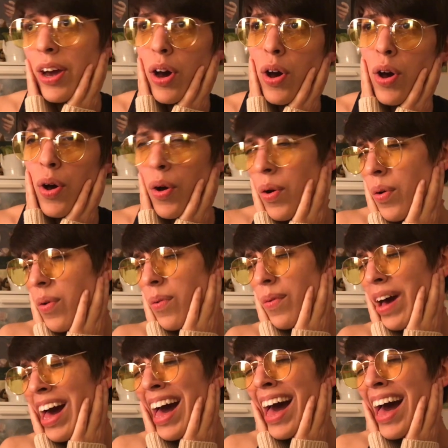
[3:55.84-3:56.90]
oh,
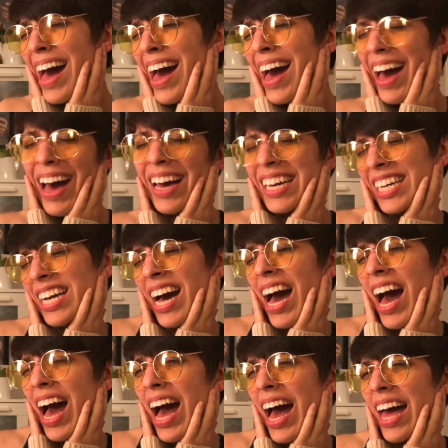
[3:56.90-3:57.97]
why,
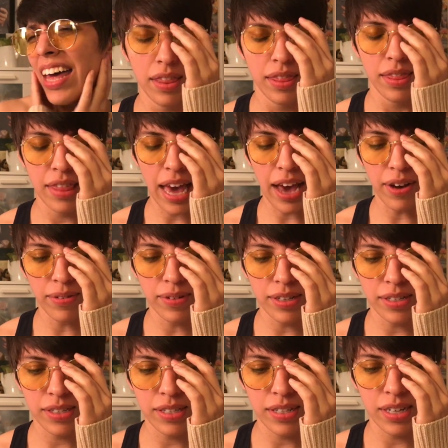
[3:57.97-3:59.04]
God. That
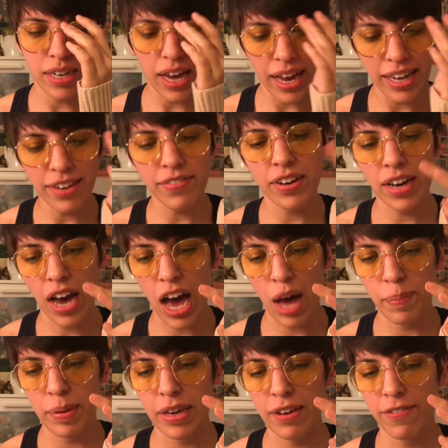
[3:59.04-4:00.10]
was kind of a copy